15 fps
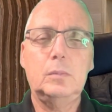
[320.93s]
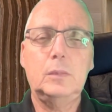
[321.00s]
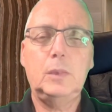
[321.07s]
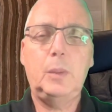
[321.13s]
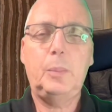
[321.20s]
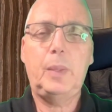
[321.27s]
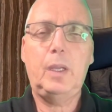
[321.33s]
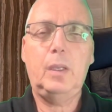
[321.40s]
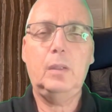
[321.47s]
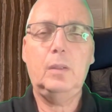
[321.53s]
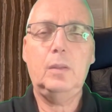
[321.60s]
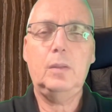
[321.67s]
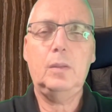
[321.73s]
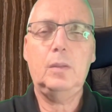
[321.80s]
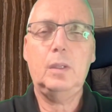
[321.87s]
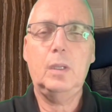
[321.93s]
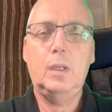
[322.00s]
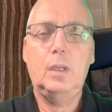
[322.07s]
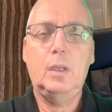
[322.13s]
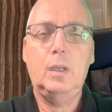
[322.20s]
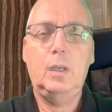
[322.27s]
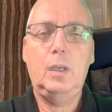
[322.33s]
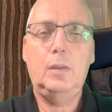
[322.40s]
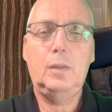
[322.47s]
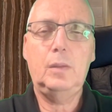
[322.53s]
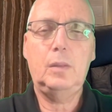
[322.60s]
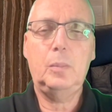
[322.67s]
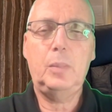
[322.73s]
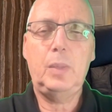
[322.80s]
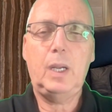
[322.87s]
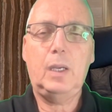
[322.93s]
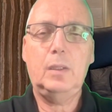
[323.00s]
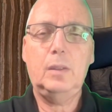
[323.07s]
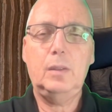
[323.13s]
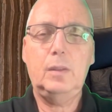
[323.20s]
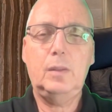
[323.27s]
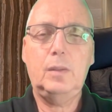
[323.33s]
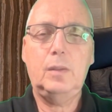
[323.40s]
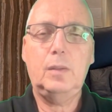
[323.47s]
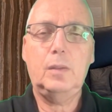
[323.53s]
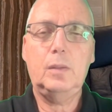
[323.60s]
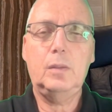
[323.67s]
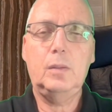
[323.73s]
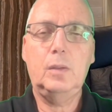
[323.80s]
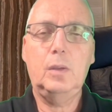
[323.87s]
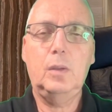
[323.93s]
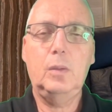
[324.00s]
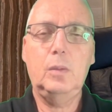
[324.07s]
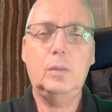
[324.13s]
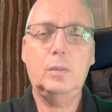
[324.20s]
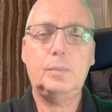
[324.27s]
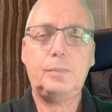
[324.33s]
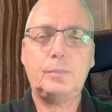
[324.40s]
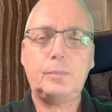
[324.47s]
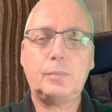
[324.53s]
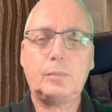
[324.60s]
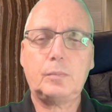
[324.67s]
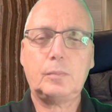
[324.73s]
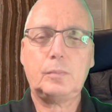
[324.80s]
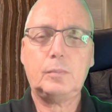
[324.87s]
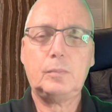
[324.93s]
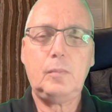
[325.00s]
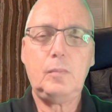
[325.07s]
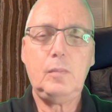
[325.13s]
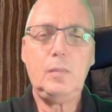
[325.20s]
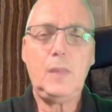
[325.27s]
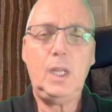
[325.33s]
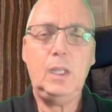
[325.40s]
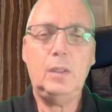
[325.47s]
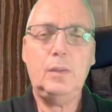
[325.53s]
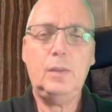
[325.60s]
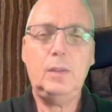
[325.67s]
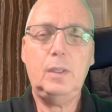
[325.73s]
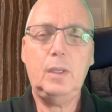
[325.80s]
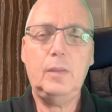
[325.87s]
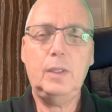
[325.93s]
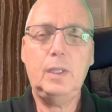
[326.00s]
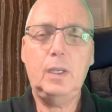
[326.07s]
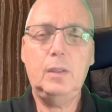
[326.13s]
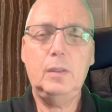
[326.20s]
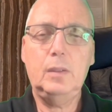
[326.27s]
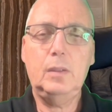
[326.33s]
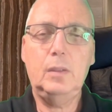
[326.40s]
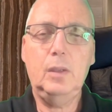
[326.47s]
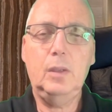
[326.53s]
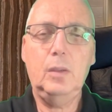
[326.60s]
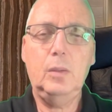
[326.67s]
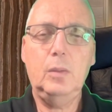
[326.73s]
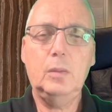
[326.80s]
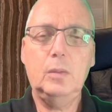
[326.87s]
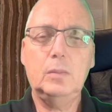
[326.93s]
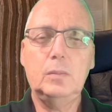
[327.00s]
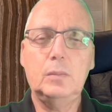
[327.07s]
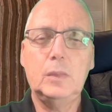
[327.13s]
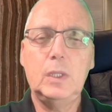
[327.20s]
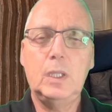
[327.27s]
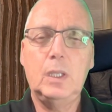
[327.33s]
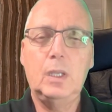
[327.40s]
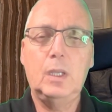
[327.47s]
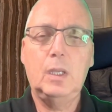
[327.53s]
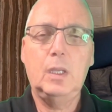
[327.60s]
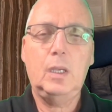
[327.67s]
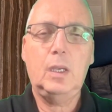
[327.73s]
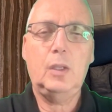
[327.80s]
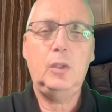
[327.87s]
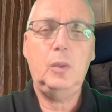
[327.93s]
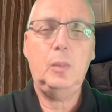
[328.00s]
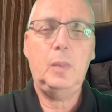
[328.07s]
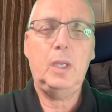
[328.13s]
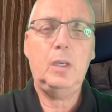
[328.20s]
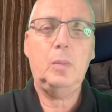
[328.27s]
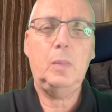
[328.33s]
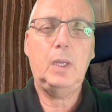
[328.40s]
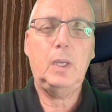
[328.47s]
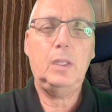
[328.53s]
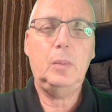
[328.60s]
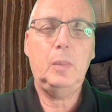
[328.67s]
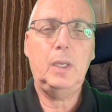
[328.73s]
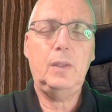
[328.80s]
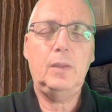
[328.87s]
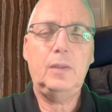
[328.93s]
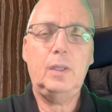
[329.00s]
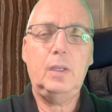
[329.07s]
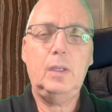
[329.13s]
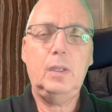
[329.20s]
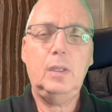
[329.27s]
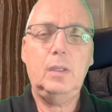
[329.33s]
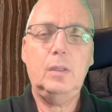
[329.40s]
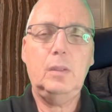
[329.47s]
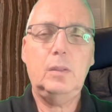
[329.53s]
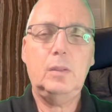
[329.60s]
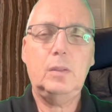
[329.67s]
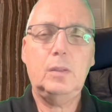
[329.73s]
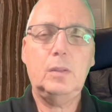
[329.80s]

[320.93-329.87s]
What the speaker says: Depends. Is it appliance? No. Does it have a handle? No. Can you make money by selling it?